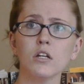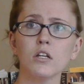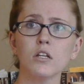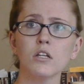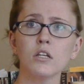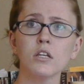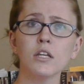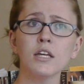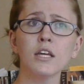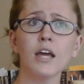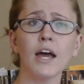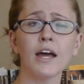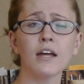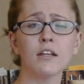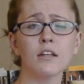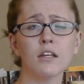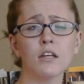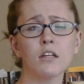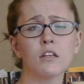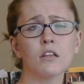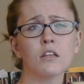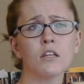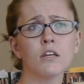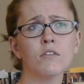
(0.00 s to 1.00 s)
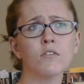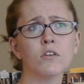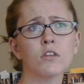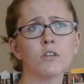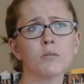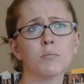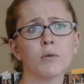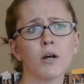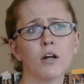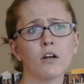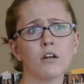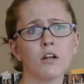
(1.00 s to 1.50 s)
in leaving the
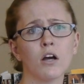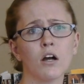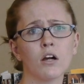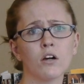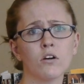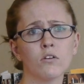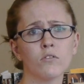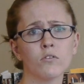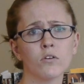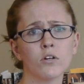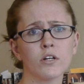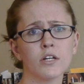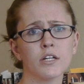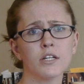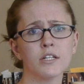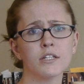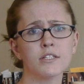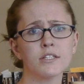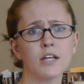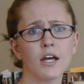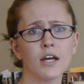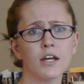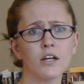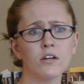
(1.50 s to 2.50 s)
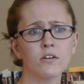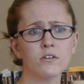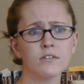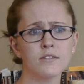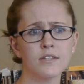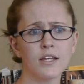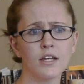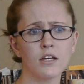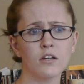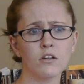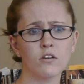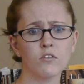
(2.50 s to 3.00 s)
bar, knock over an entire
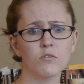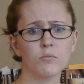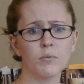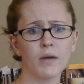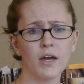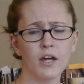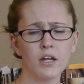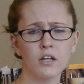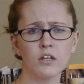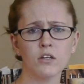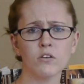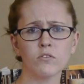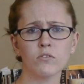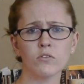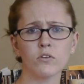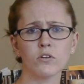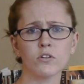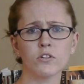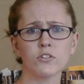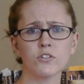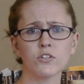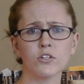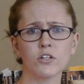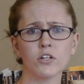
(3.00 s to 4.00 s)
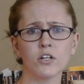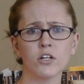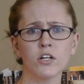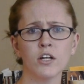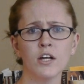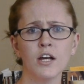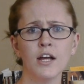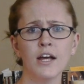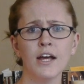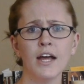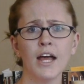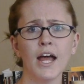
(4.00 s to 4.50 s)
set of patio furniture,
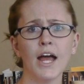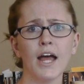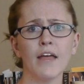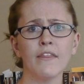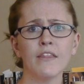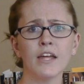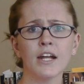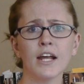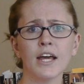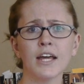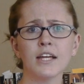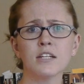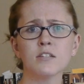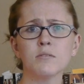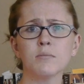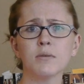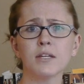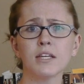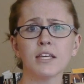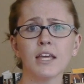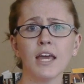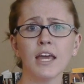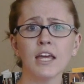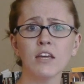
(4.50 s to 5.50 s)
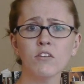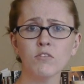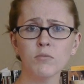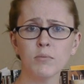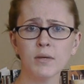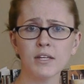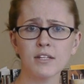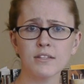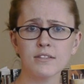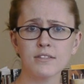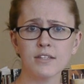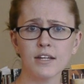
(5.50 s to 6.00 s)
and then I had to be
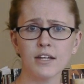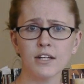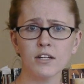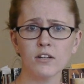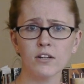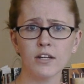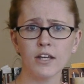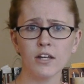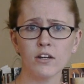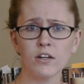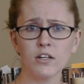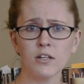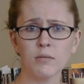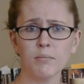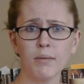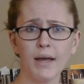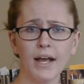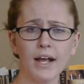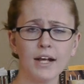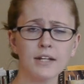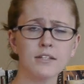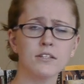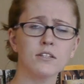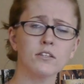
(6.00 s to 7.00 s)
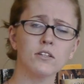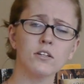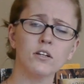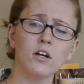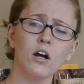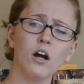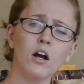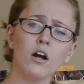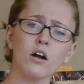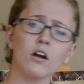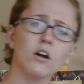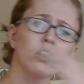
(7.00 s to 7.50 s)
caveman style carried back to the
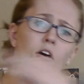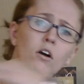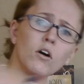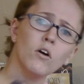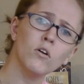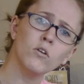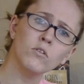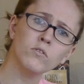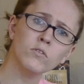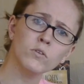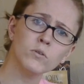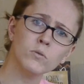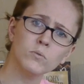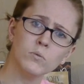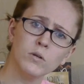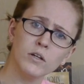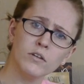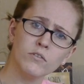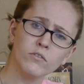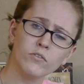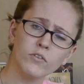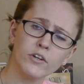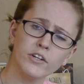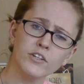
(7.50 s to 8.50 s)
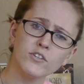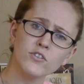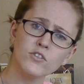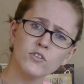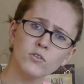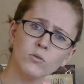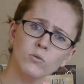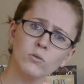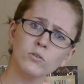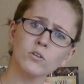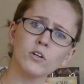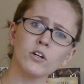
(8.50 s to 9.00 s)
car over one friend's
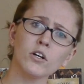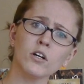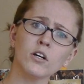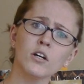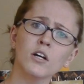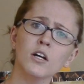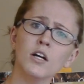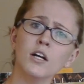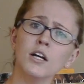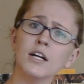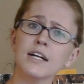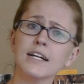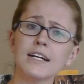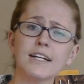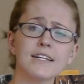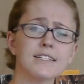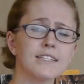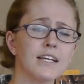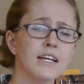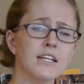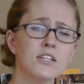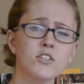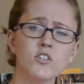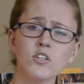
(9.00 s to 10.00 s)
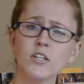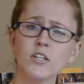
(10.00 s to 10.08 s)
shoulder because I